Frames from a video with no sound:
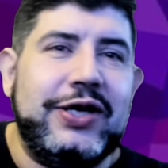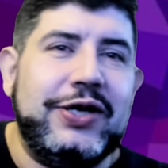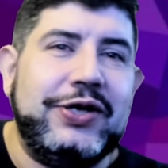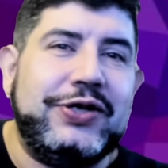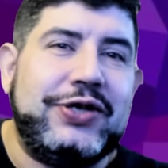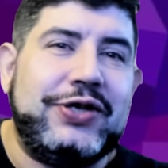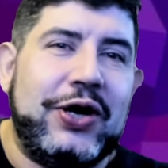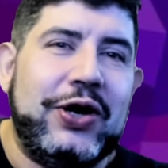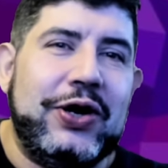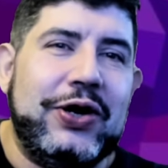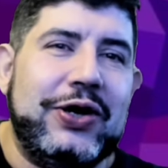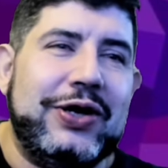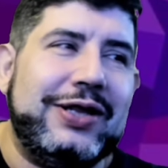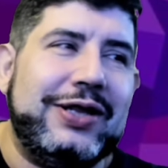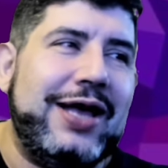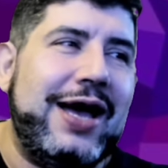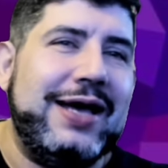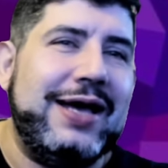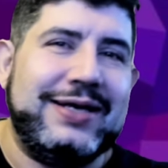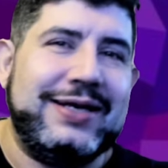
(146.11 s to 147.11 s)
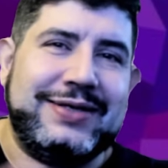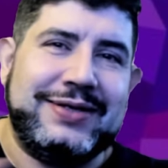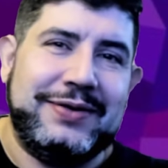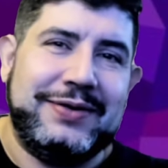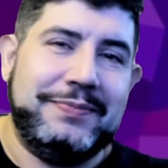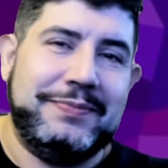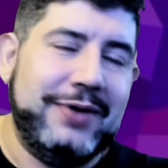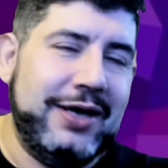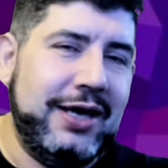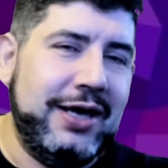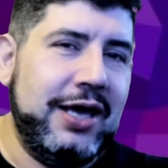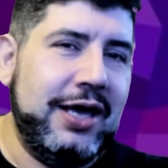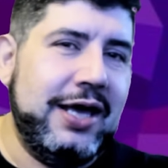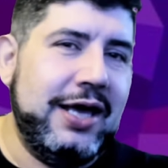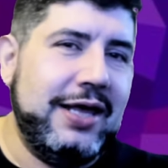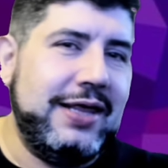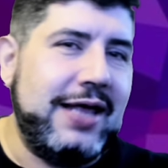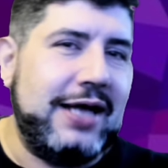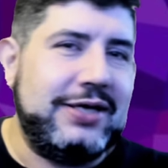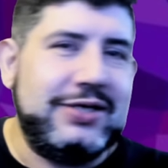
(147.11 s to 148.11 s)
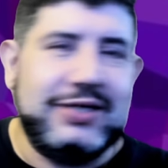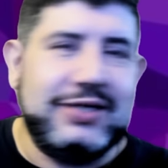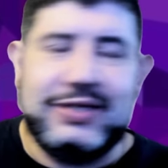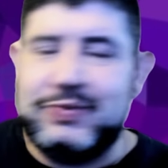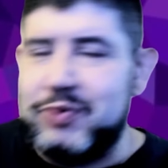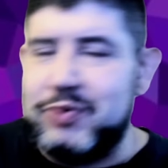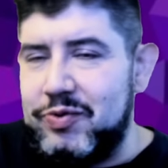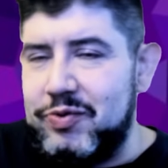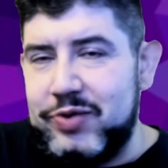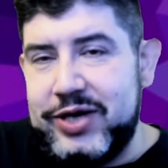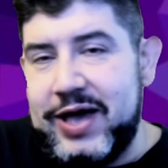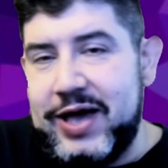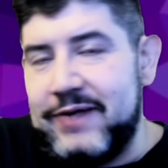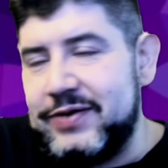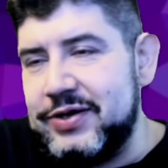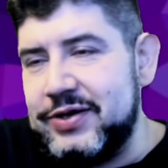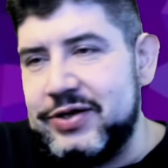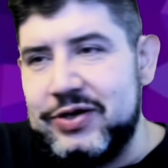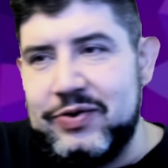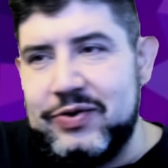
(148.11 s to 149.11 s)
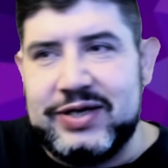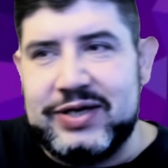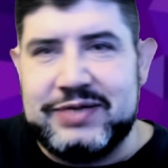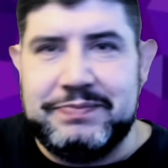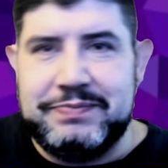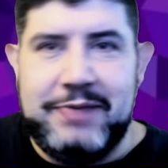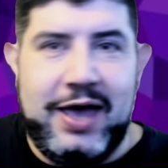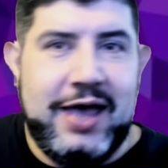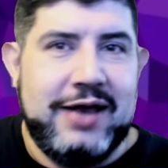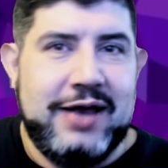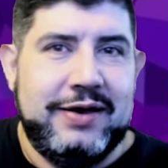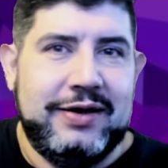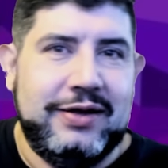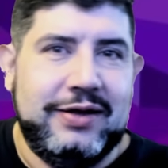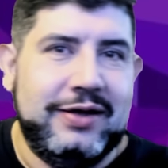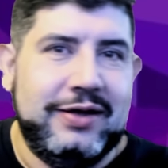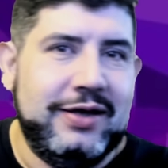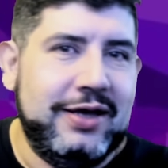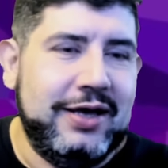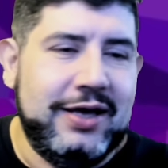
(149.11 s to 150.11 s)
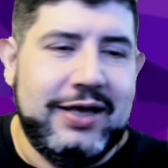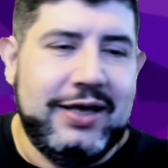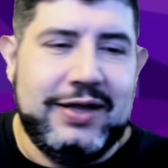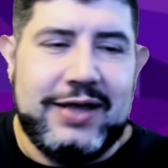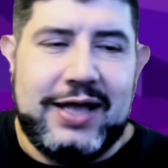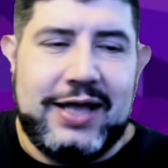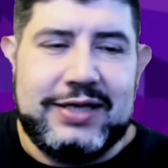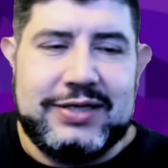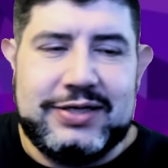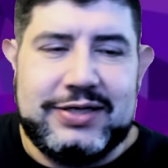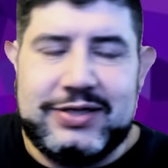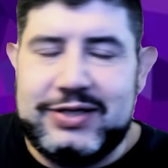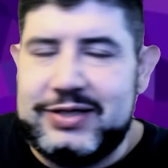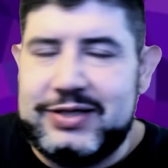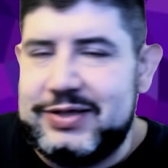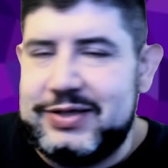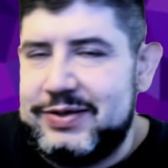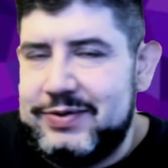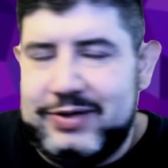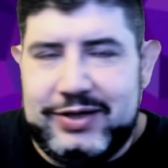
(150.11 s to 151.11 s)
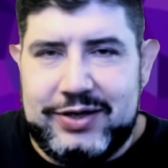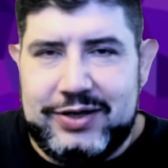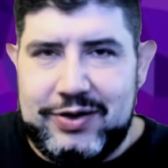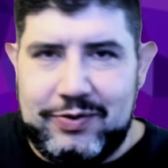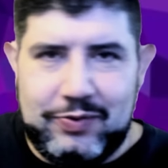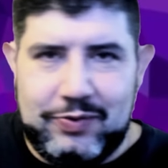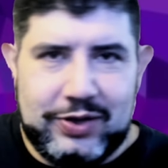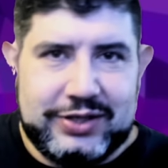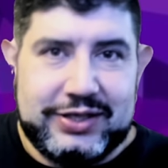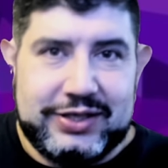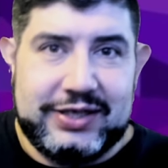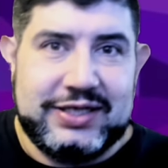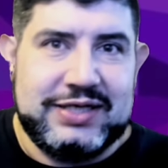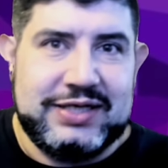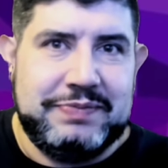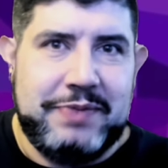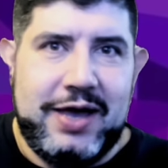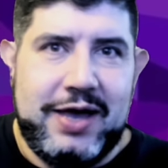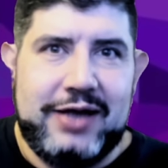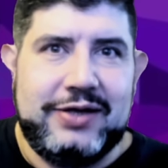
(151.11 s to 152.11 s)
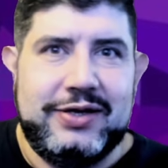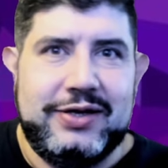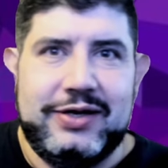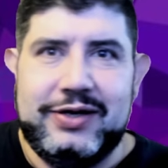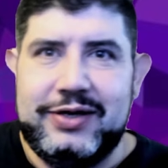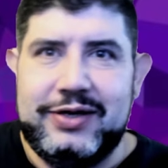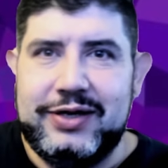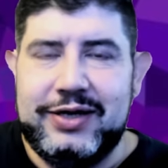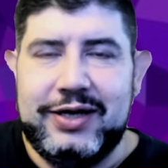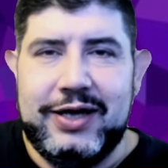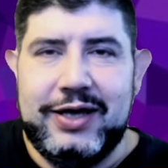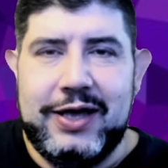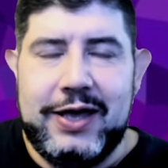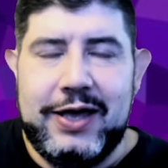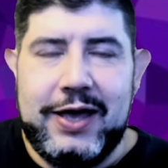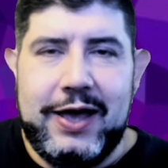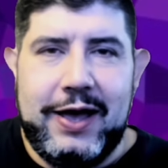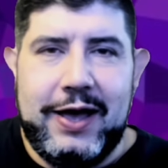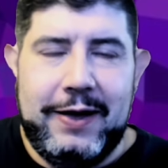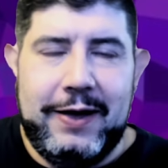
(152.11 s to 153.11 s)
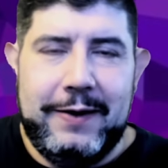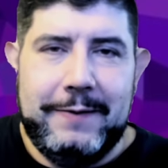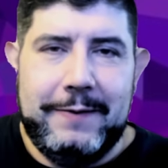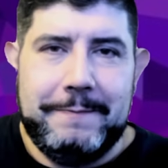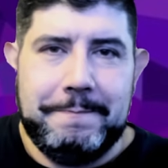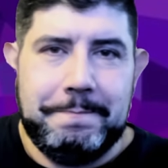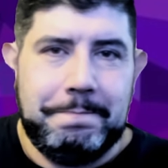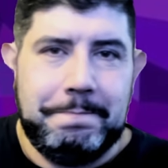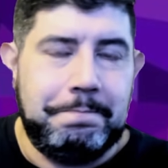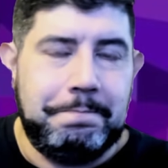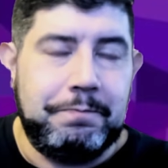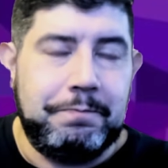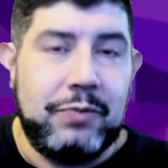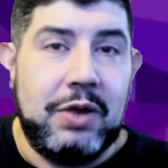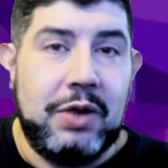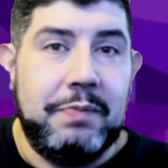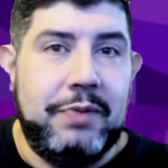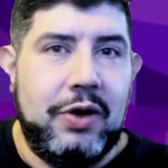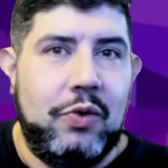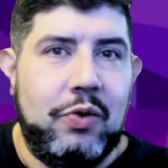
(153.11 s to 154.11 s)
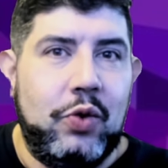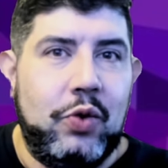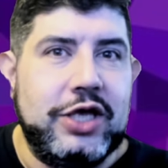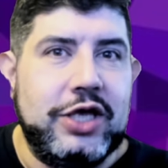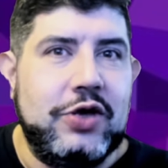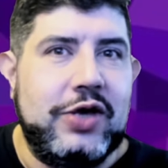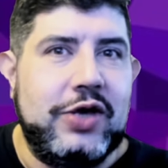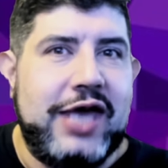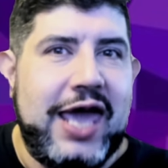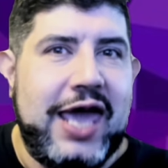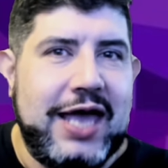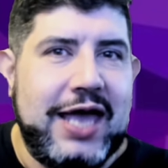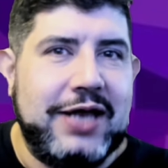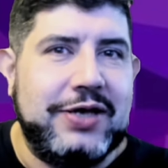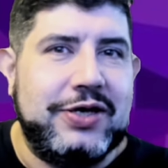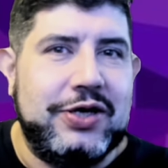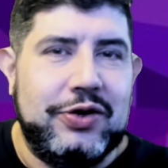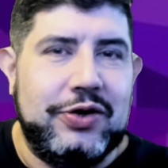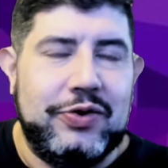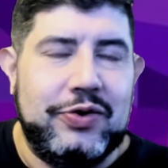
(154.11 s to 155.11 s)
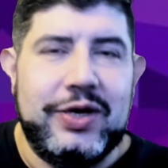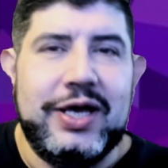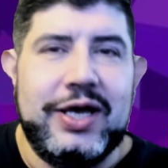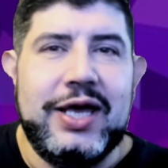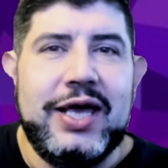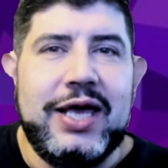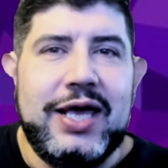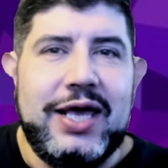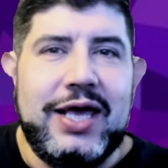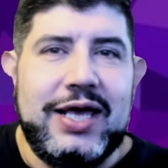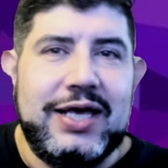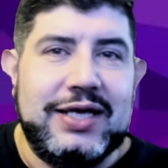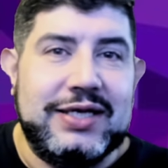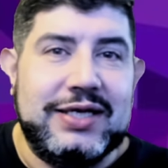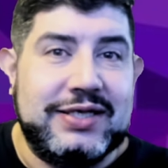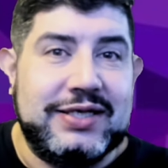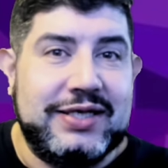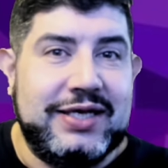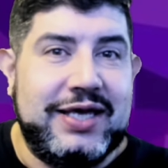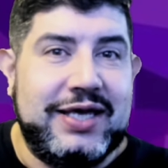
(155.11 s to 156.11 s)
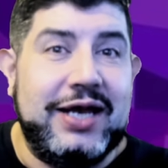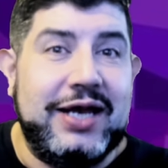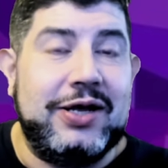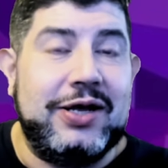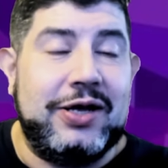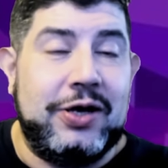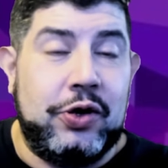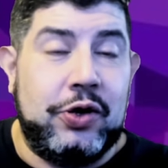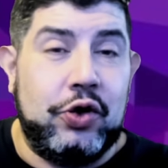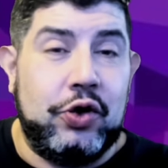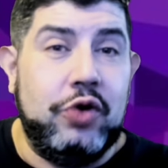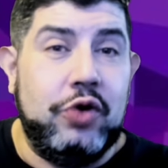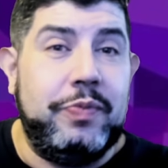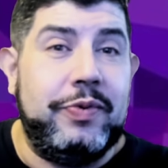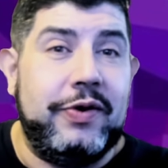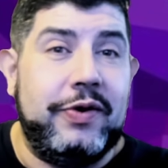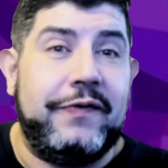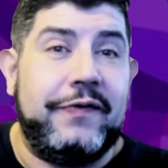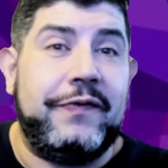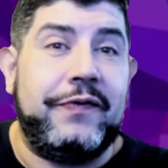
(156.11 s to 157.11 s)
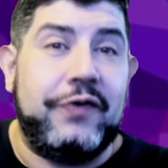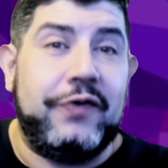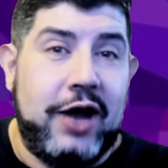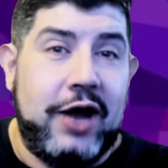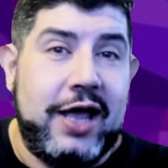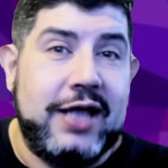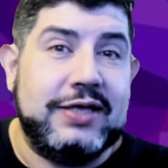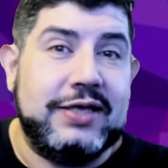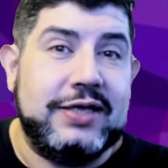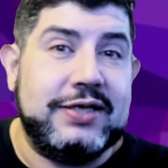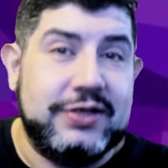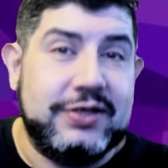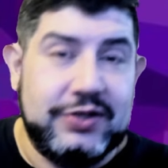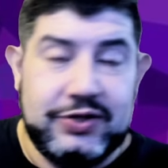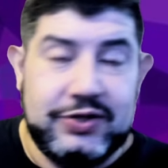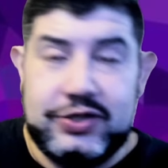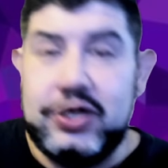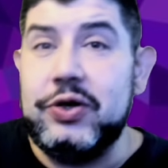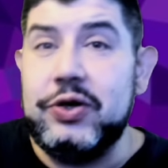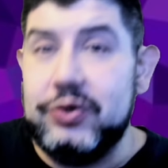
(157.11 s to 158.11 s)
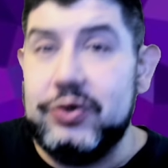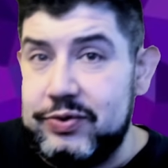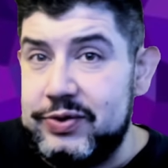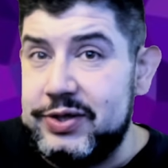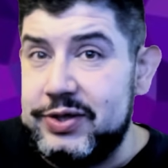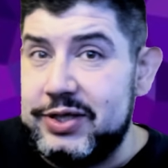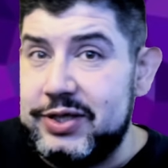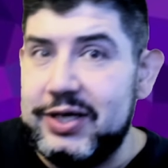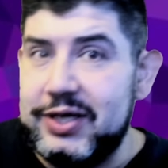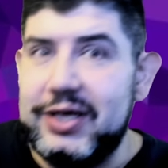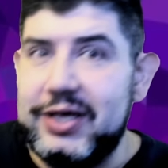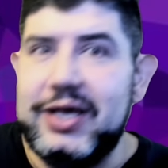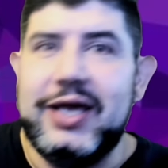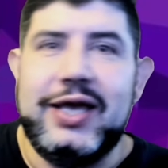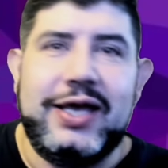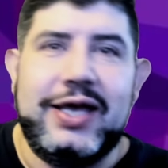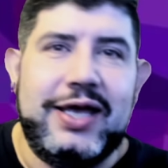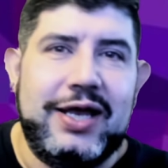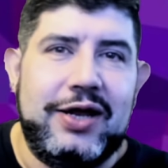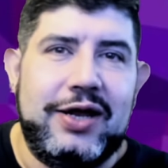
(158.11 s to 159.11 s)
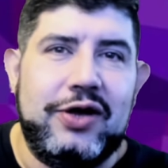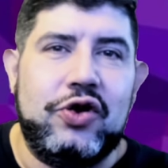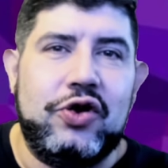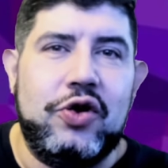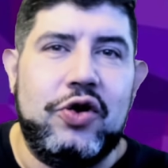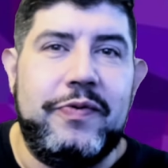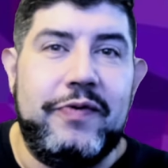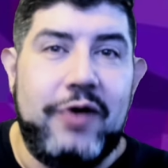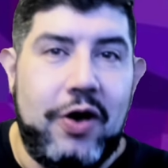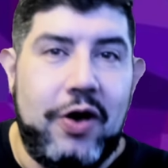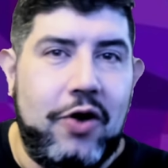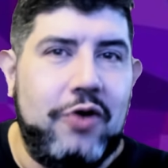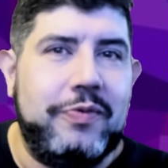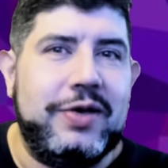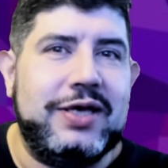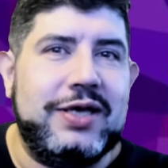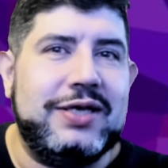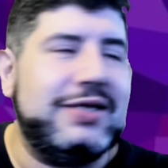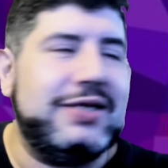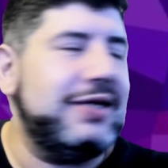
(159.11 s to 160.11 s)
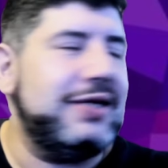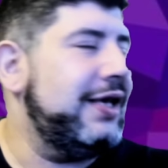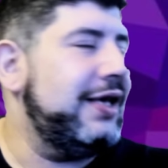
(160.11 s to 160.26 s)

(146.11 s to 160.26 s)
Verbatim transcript: internalize them. That's just what we have to do as men. That's just you know what's expected. Um, but what you can do is get a group of friends, dudes, get a group of homies,